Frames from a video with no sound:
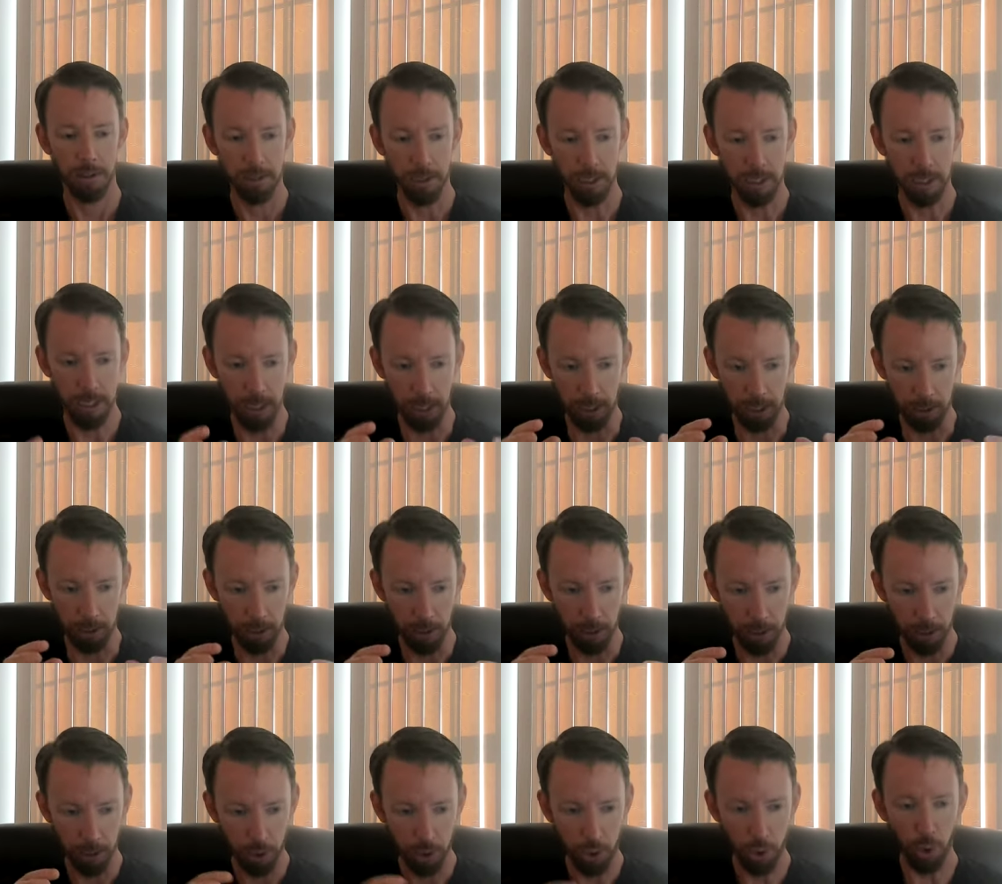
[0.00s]
again
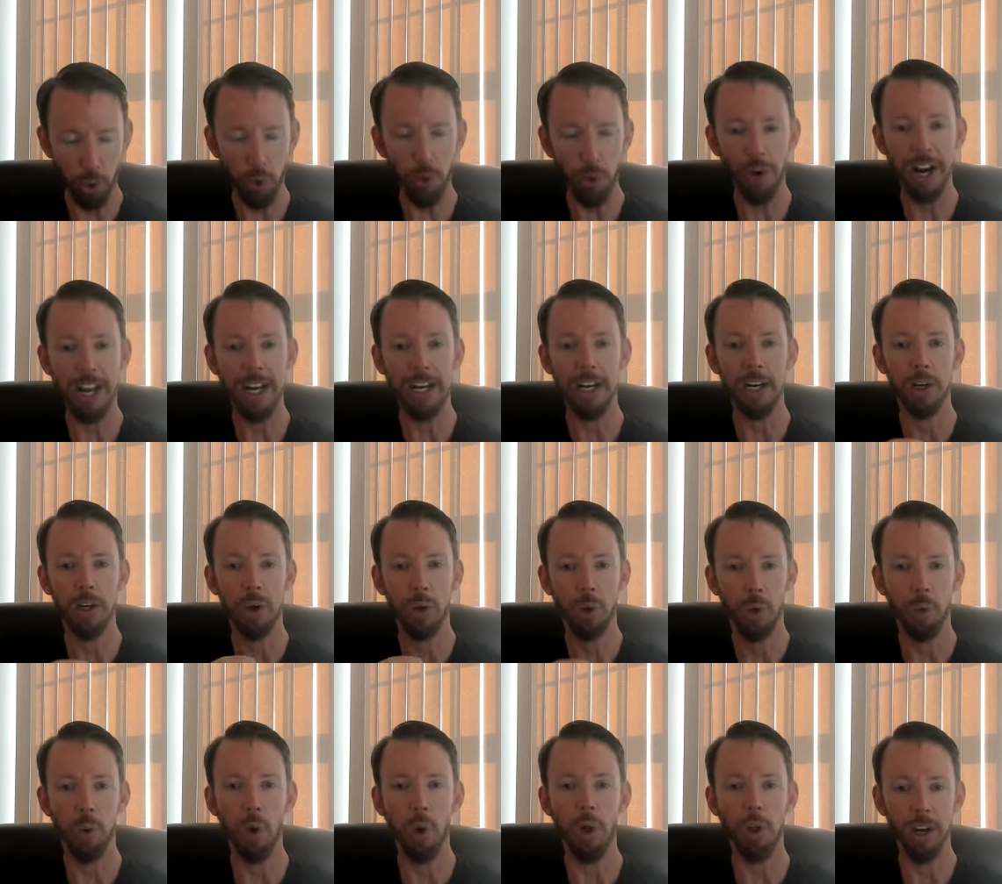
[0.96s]
curated
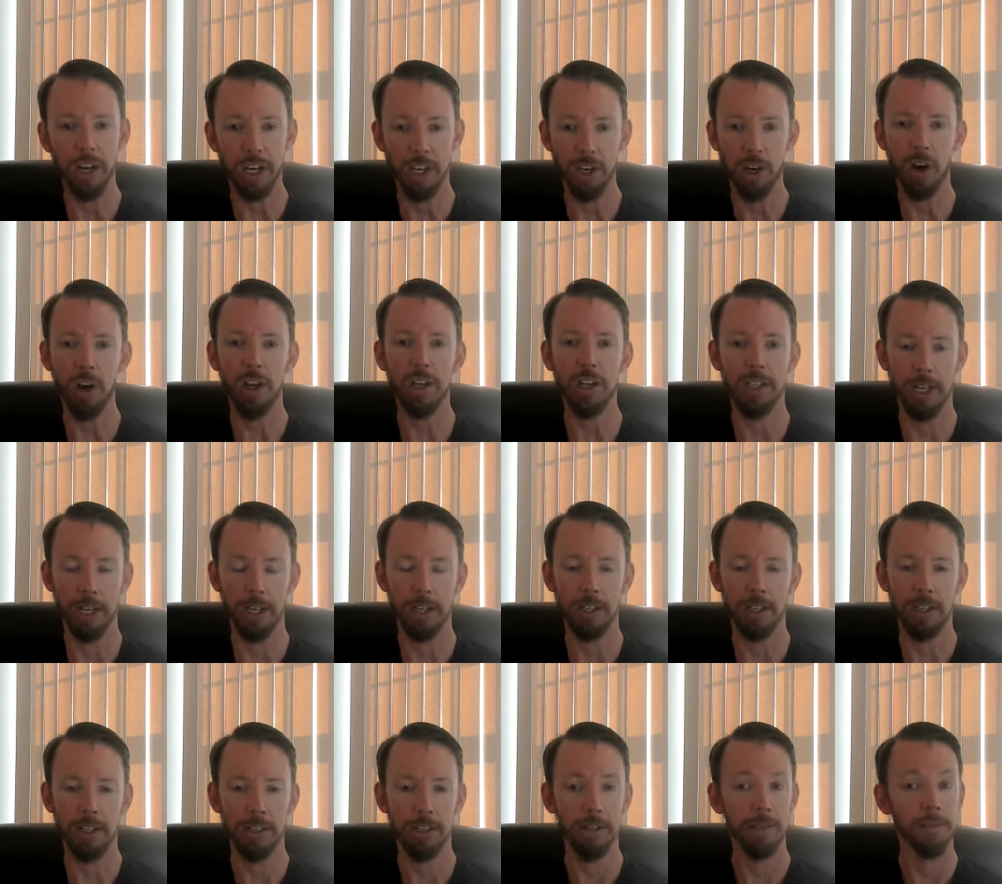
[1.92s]
quality
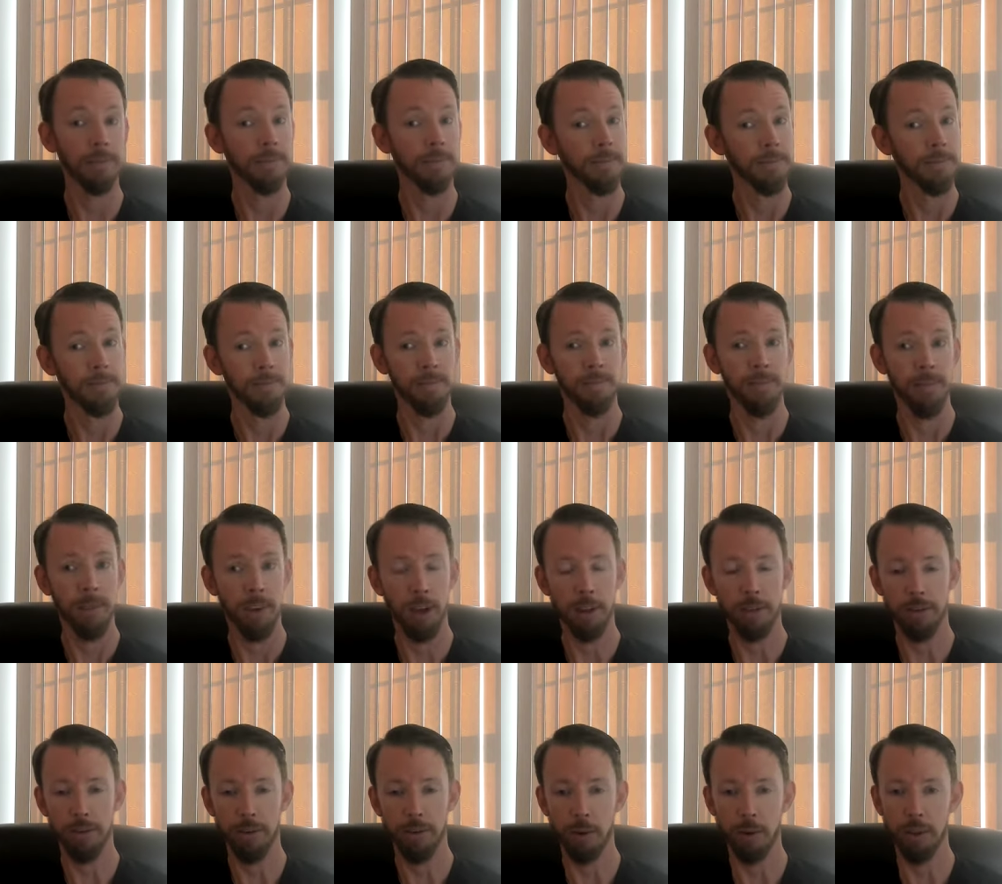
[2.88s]
content
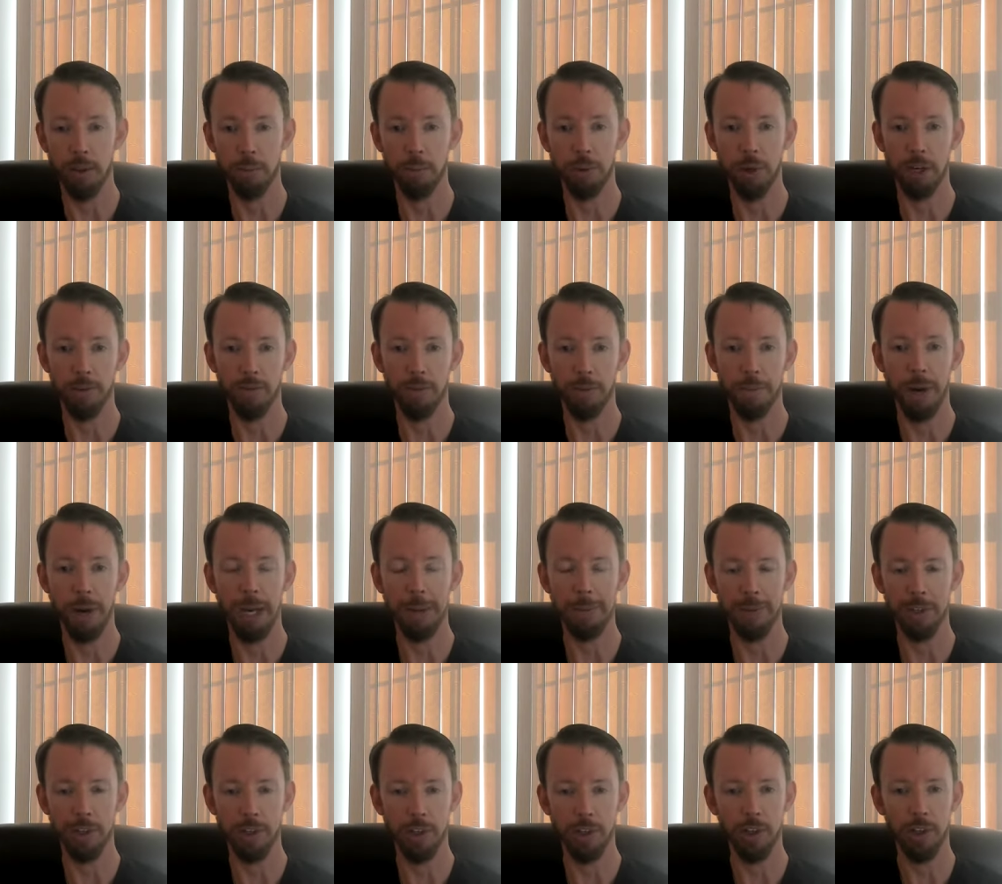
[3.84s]
so on the plug for
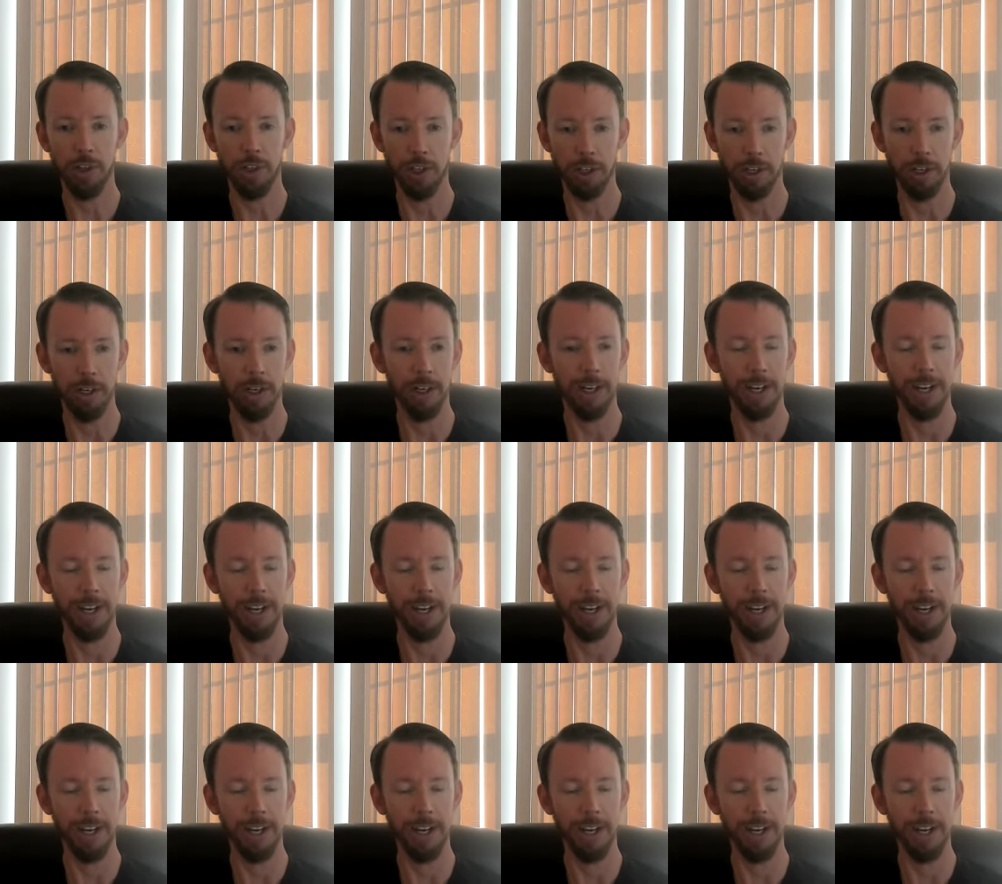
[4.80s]
Pymet search here